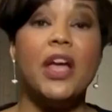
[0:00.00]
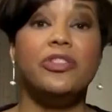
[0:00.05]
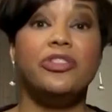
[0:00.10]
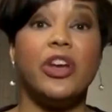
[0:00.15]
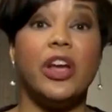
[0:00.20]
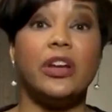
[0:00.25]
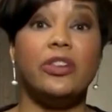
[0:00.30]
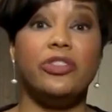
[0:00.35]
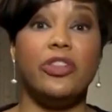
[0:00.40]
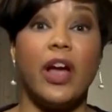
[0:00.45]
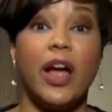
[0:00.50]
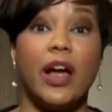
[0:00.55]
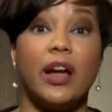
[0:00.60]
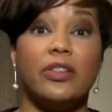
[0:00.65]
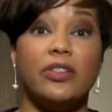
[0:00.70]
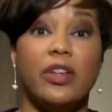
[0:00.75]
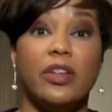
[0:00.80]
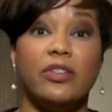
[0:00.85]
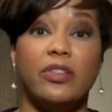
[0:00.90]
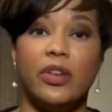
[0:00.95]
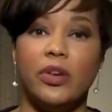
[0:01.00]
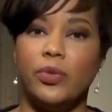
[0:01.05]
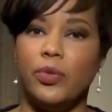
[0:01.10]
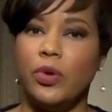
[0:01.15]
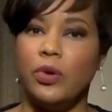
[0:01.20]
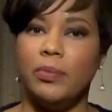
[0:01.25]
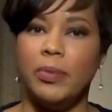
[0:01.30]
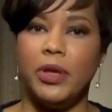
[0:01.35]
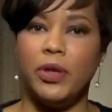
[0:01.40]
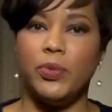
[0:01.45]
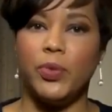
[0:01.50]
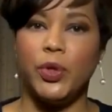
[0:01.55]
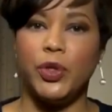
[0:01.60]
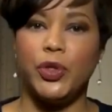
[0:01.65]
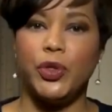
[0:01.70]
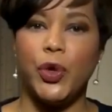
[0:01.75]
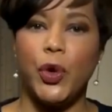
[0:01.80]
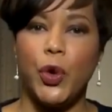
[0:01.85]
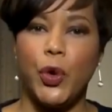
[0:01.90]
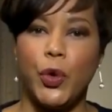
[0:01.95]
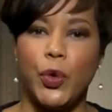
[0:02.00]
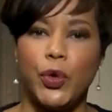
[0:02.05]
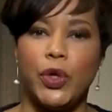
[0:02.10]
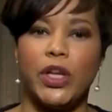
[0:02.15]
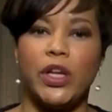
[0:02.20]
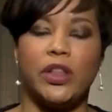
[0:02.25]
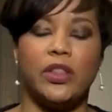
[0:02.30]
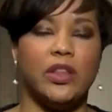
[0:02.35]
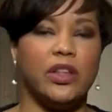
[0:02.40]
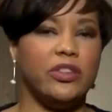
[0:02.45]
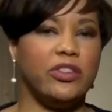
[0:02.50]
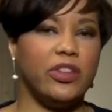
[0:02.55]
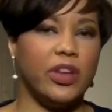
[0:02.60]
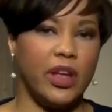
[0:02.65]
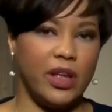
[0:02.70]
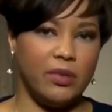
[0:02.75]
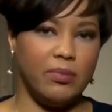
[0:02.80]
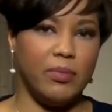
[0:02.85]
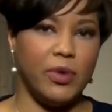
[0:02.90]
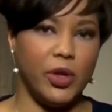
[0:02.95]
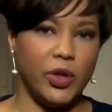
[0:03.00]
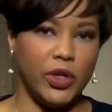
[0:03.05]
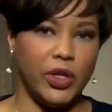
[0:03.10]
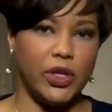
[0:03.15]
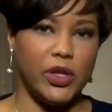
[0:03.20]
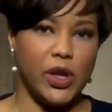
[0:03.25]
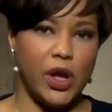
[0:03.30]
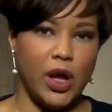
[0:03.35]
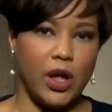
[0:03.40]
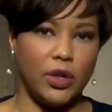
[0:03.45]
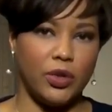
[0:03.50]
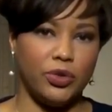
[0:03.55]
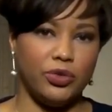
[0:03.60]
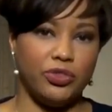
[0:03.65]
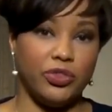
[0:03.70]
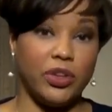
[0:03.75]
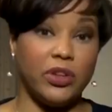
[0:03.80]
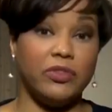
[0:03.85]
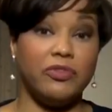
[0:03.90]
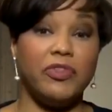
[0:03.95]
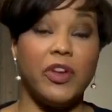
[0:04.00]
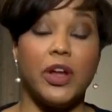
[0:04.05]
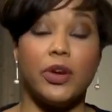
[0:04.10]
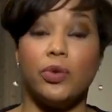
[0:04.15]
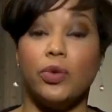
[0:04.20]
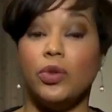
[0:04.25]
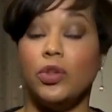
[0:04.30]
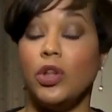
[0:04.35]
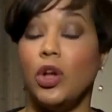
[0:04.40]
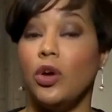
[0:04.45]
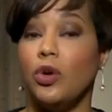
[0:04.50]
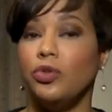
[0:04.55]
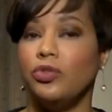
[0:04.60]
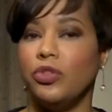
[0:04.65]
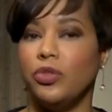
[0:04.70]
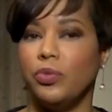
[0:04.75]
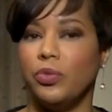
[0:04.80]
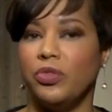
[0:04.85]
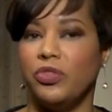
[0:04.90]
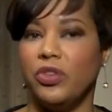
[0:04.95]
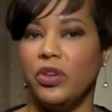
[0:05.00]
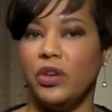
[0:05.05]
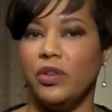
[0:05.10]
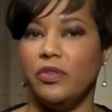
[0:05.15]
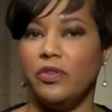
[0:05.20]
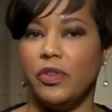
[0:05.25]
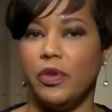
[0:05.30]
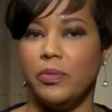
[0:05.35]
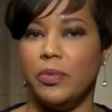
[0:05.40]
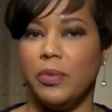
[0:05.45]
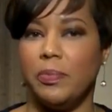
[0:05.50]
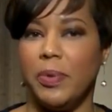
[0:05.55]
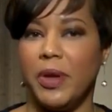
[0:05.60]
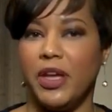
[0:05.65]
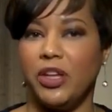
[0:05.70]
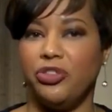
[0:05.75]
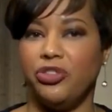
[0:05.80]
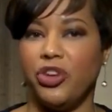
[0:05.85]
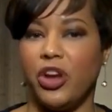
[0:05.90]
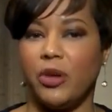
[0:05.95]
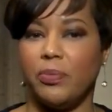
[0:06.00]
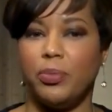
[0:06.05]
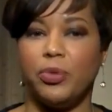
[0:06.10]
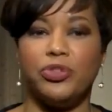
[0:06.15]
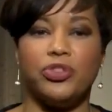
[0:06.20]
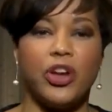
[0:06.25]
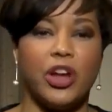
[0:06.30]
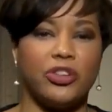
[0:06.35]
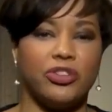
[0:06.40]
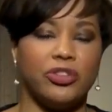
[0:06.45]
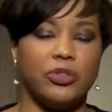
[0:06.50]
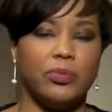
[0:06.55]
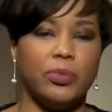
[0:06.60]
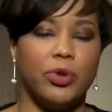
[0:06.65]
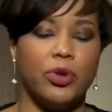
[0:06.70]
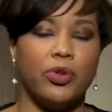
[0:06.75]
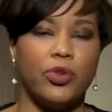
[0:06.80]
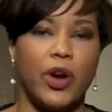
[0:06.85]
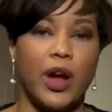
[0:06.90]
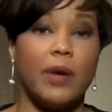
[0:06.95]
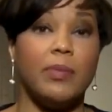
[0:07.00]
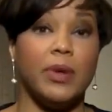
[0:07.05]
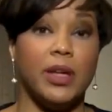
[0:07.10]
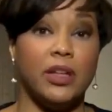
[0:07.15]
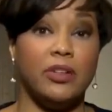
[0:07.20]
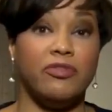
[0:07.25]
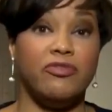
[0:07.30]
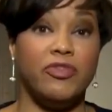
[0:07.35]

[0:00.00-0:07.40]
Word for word: Shake Shack says it will be returning the $10 million in federal loans it received from the Paycheck Protection Program in